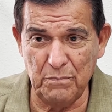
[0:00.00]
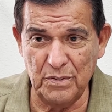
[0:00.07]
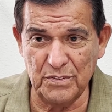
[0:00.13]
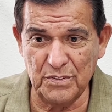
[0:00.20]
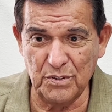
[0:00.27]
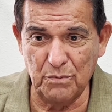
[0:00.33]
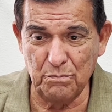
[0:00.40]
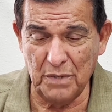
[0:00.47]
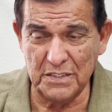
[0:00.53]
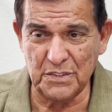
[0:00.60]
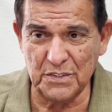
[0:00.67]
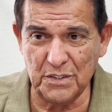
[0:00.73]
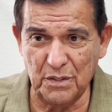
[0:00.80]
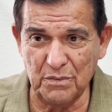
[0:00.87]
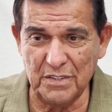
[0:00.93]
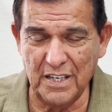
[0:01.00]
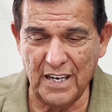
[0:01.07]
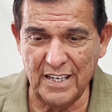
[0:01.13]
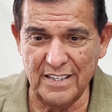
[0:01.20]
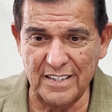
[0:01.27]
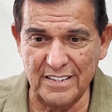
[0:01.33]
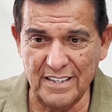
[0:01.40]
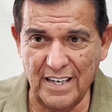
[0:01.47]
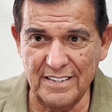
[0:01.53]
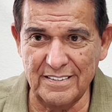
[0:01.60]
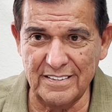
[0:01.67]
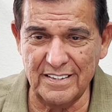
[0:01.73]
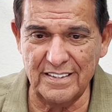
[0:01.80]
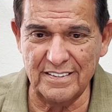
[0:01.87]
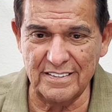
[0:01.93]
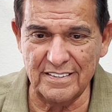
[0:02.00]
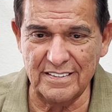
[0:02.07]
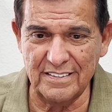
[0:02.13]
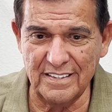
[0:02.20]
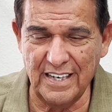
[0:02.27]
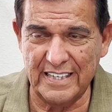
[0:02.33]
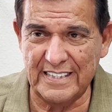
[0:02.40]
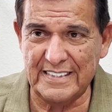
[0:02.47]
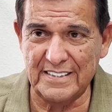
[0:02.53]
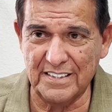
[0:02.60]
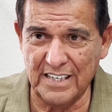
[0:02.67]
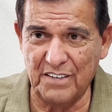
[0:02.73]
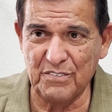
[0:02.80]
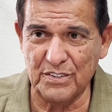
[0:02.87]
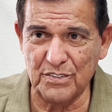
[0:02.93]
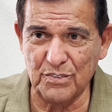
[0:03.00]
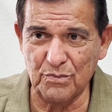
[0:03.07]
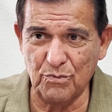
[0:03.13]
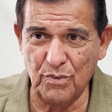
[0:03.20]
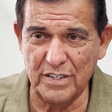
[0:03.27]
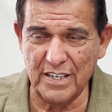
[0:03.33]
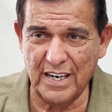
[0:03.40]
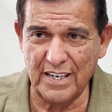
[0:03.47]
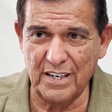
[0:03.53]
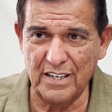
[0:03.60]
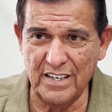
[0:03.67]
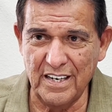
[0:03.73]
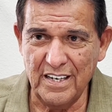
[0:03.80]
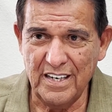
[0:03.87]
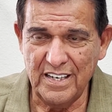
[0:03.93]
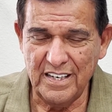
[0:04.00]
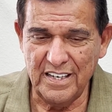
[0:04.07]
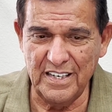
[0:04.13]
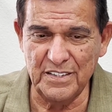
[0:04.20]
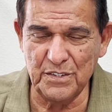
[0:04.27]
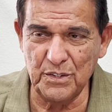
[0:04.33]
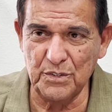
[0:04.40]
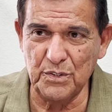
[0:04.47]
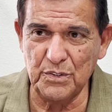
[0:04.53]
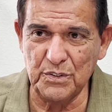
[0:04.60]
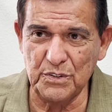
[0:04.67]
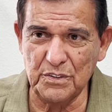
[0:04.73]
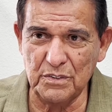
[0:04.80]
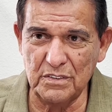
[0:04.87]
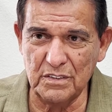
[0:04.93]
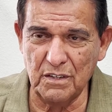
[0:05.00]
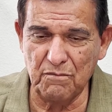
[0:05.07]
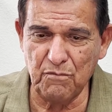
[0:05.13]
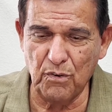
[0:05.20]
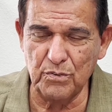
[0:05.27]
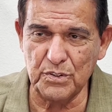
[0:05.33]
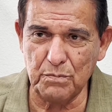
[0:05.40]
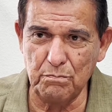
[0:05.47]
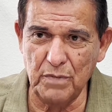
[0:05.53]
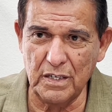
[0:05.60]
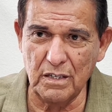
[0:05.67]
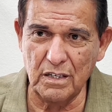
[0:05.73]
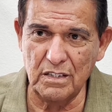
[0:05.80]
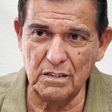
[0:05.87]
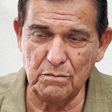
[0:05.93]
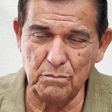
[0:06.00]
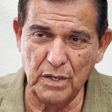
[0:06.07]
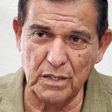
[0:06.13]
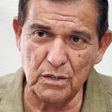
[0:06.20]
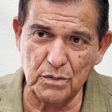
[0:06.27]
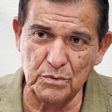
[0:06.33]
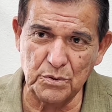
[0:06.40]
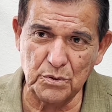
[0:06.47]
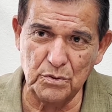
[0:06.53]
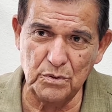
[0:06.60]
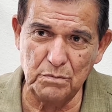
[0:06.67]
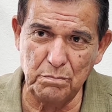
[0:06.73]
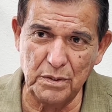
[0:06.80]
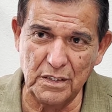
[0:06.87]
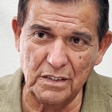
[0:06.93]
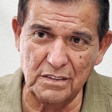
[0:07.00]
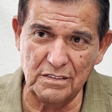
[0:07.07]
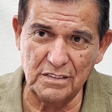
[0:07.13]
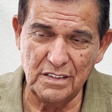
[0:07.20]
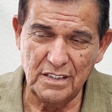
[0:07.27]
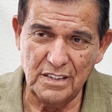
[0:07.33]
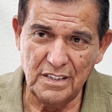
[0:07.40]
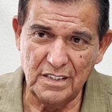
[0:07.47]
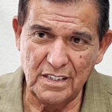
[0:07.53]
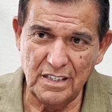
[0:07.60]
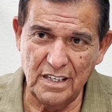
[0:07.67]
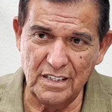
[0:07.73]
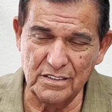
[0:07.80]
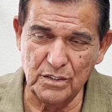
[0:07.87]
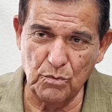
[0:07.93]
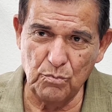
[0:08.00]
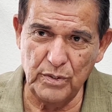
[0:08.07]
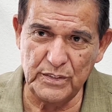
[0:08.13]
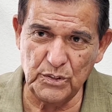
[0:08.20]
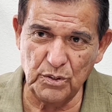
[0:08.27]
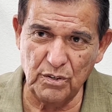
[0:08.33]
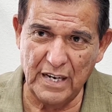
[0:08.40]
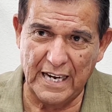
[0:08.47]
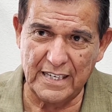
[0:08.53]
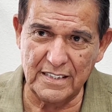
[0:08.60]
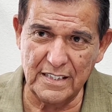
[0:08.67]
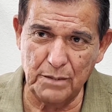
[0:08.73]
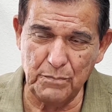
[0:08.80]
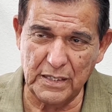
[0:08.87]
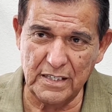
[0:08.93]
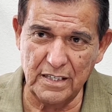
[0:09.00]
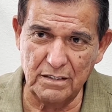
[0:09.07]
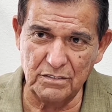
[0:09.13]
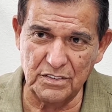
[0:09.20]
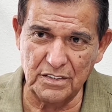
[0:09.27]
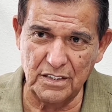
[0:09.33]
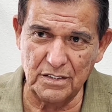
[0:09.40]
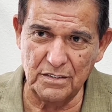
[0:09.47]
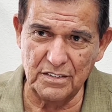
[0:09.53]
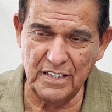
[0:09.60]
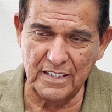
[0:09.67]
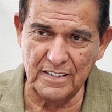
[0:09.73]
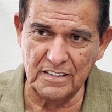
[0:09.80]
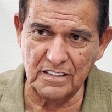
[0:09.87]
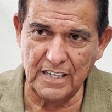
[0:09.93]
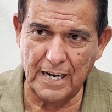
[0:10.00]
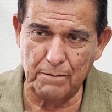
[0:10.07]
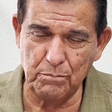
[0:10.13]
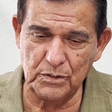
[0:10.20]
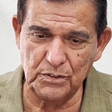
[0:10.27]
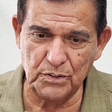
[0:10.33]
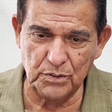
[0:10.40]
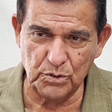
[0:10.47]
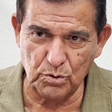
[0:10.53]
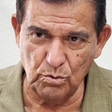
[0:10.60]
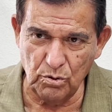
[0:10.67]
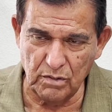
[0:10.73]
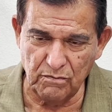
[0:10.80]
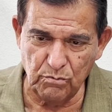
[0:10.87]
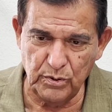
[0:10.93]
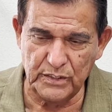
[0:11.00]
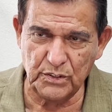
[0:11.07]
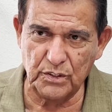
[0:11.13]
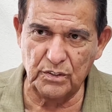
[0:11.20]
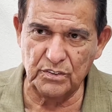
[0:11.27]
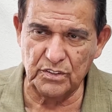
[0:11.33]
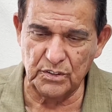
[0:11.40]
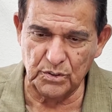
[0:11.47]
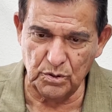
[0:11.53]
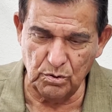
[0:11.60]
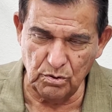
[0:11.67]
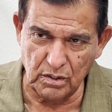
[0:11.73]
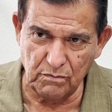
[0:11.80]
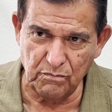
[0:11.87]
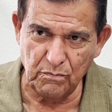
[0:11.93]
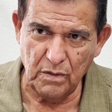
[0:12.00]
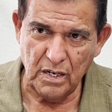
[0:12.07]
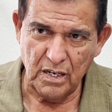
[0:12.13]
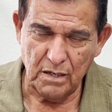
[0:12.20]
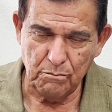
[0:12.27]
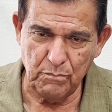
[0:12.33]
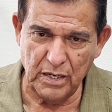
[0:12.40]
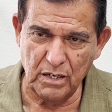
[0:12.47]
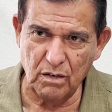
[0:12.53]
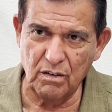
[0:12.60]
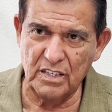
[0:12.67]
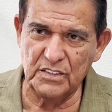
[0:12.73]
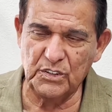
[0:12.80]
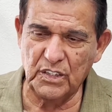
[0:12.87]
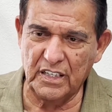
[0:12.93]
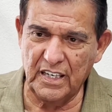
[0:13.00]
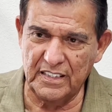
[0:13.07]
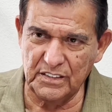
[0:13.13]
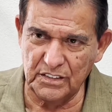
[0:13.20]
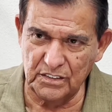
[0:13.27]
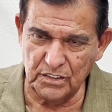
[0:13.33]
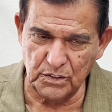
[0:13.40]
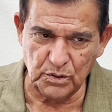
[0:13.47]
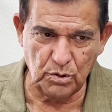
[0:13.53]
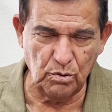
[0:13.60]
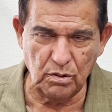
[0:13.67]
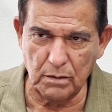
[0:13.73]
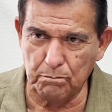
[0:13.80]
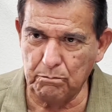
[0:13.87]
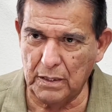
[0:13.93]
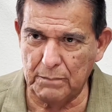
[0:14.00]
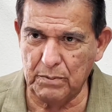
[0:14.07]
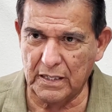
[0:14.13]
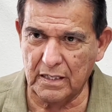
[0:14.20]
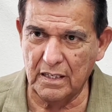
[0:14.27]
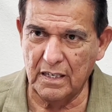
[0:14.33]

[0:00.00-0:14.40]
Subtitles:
so much so that in 1997, when I introduced the first medical school bill, the Regional Academic Health Center that established the School of Research, the School of Medical Education, the School of Public